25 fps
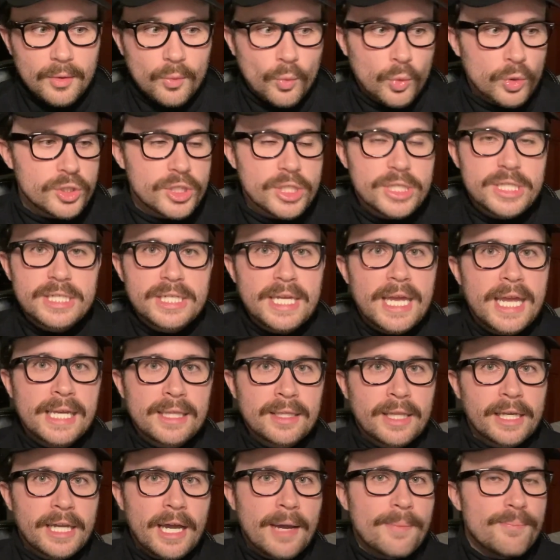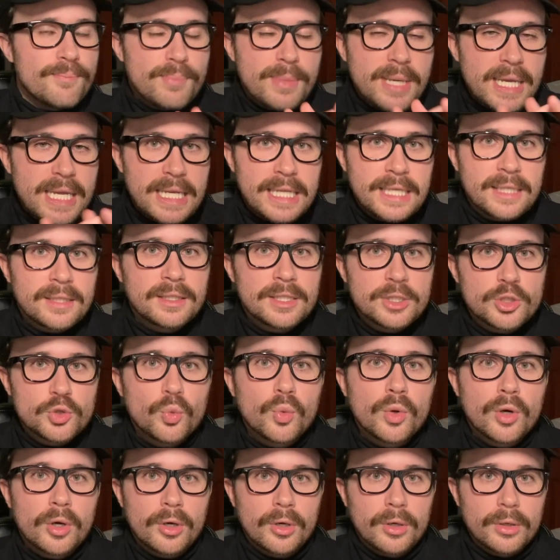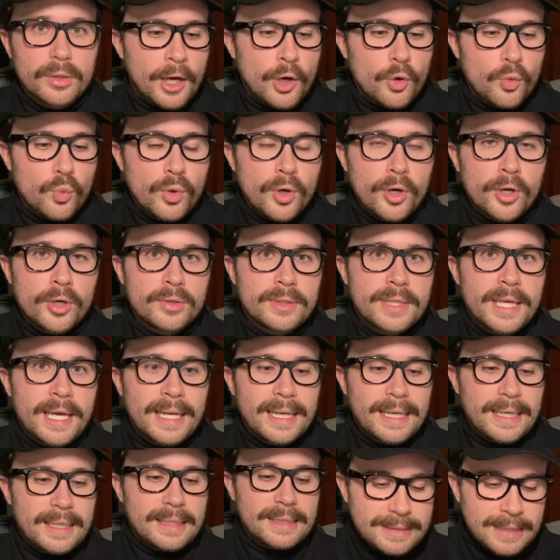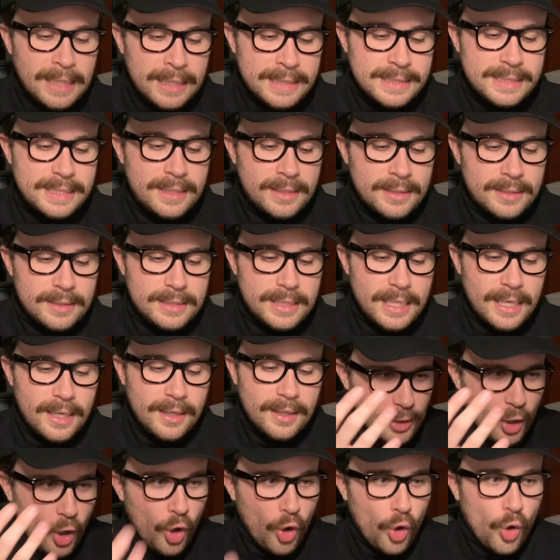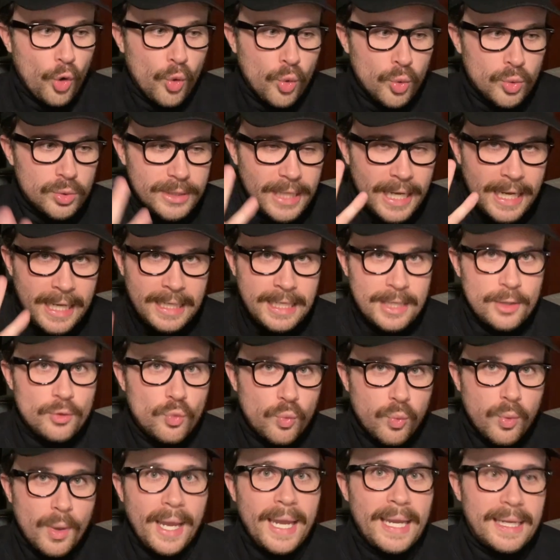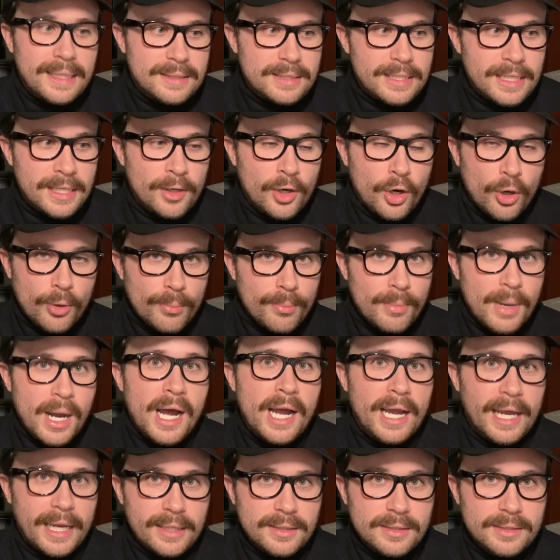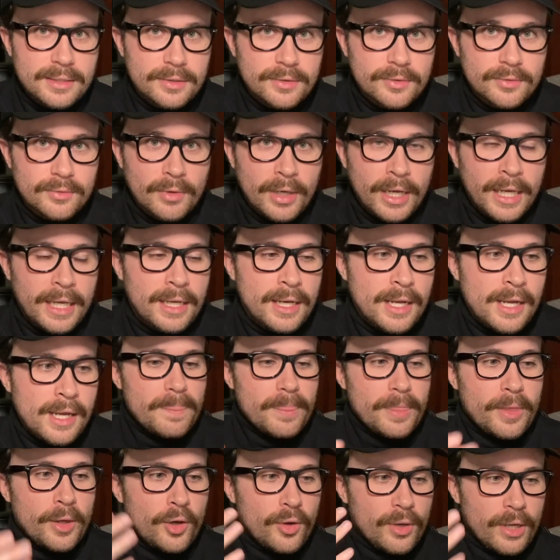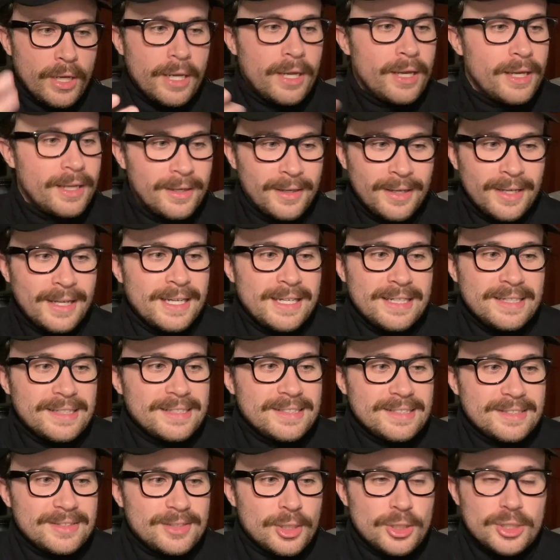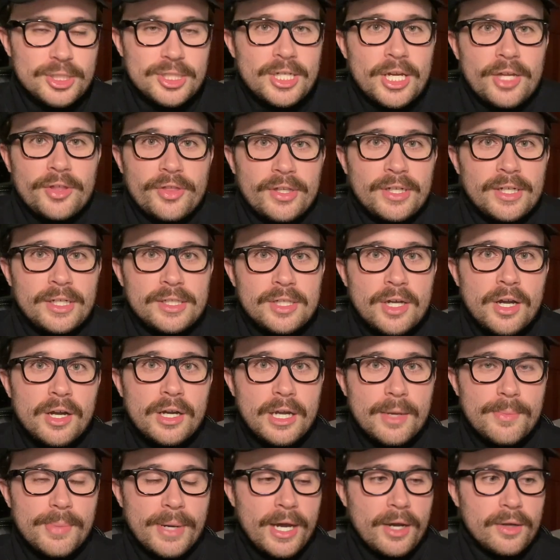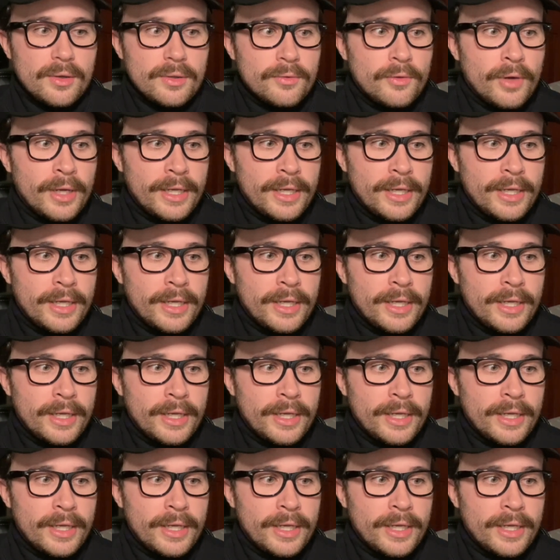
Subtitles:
We're just saying like a meaningless word, a word that doesn't hold any weight in our mind, right? There's nothing to talk about.